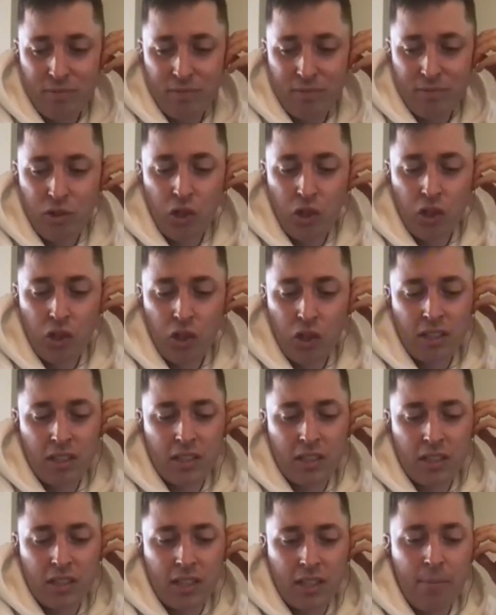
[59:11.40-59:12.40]
nothing
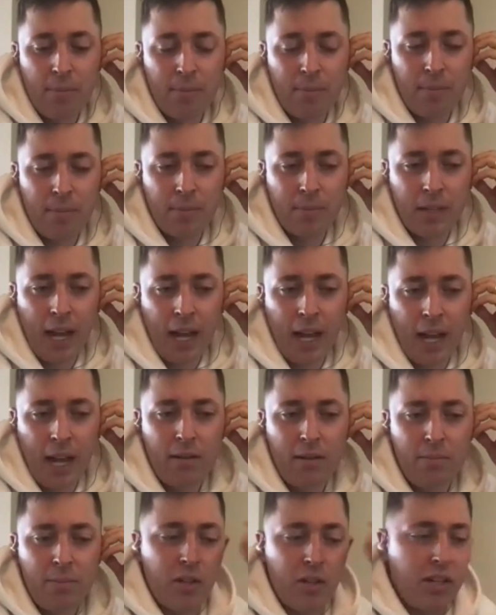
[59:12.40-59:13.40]
can
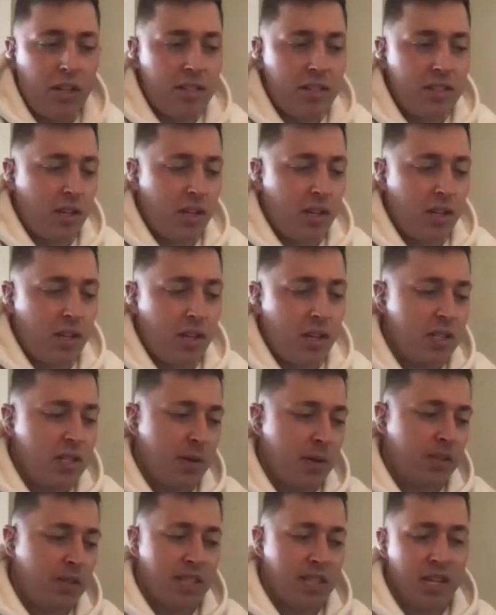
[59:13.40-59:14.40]
be done in schools about
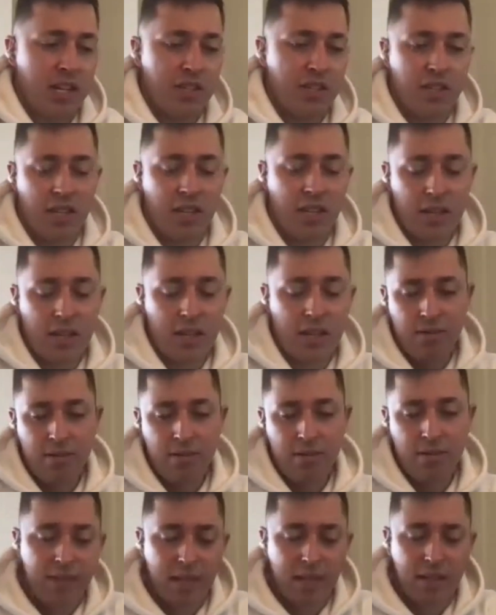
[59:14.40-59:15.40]
this teaching thing. But
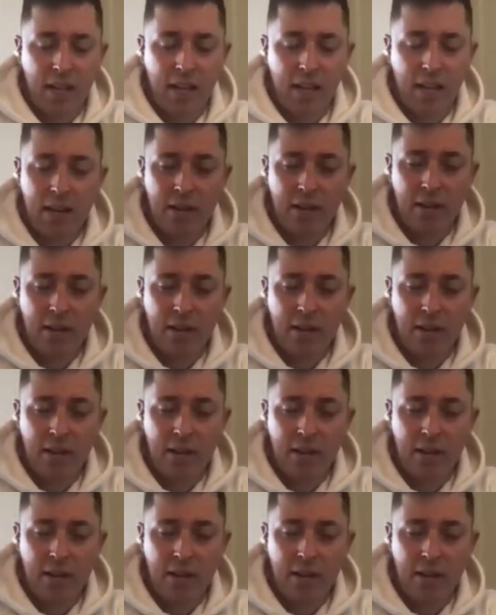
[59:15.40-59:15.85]
anyway,